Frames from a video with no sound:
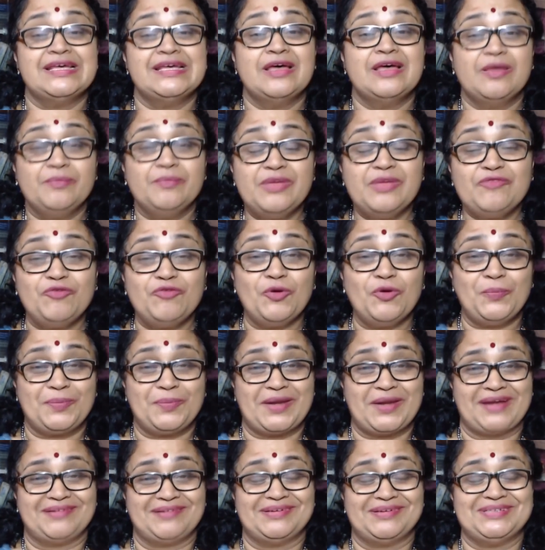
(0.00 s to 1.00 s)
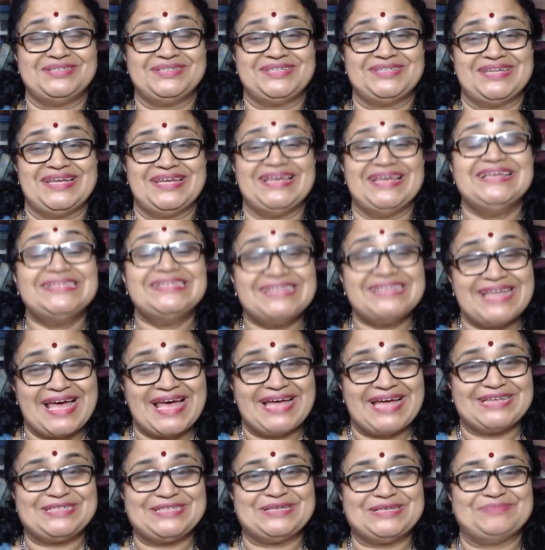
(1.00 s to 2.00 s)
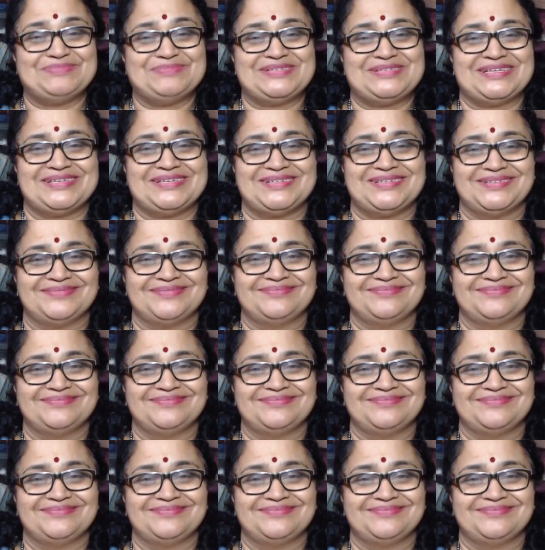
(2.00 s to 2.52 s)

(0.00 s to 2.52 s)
before pregnancy is attempted.